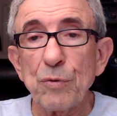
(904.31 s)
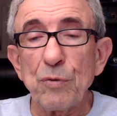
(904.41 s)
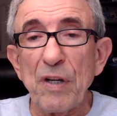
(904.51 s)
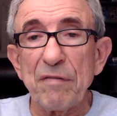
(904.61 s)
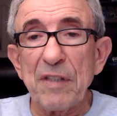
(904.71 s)

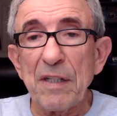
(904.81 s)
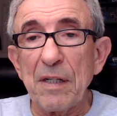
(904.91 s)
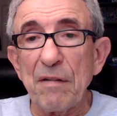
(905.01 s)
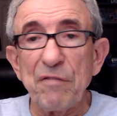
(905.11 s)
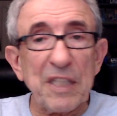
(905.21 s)
have
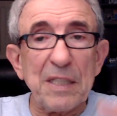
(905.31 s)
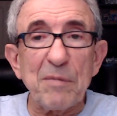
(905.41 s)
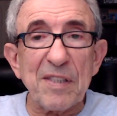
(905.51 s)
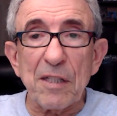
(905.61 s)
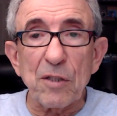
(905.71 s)
the victim
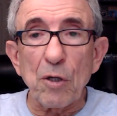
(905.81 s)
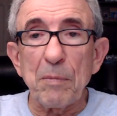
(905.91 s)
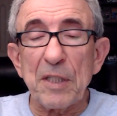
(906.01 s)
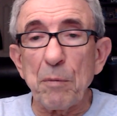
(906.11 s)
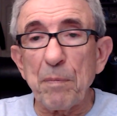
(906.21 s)
syndrome
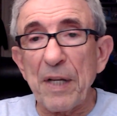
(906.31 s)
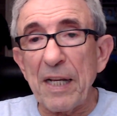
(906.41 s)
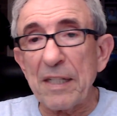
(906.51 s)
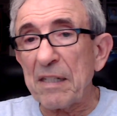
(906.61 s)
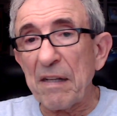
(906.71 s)
and you play
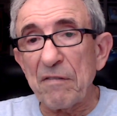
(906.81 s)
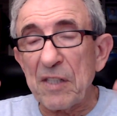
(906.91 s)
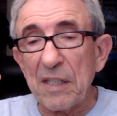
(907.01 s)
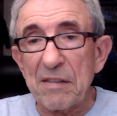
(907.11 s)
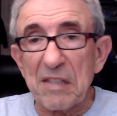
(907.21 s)
that
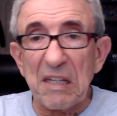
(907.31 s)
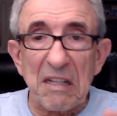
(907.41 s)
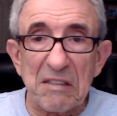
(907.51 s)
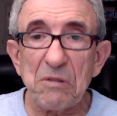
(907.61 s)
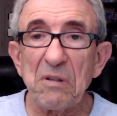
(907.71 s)
everything is
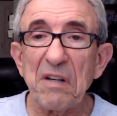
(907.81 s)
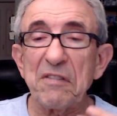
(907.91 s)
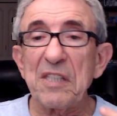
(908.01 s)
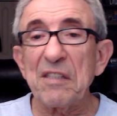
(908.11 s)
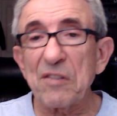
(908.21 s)
against you and
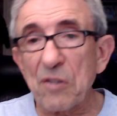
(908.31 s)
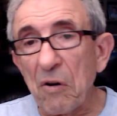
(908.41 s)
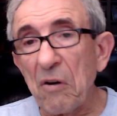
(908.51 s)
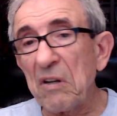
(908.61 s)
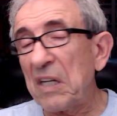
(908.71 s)
everything is
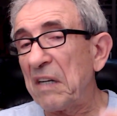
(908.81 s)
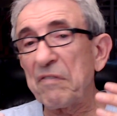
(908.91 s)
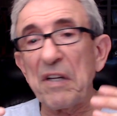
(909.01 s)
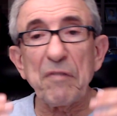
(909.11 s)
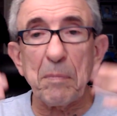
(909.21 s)
wrong and
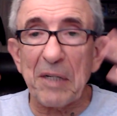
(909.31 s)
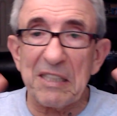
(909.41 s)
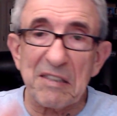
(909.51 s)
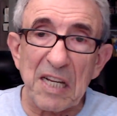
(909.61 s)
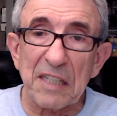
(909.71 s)
everybody
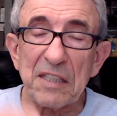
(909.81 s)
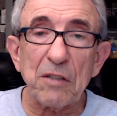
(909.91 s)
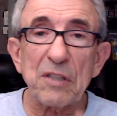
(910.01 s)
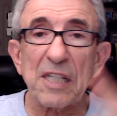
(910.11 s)
is hurting you,